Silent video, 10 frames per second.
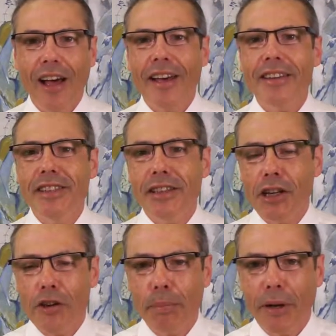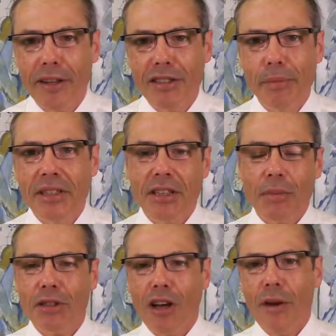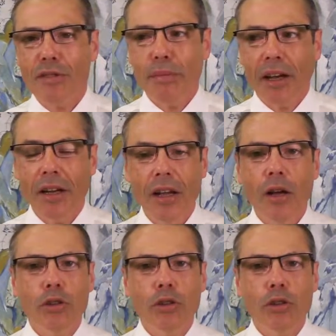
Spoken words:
I sit there in puzzlement sometimes about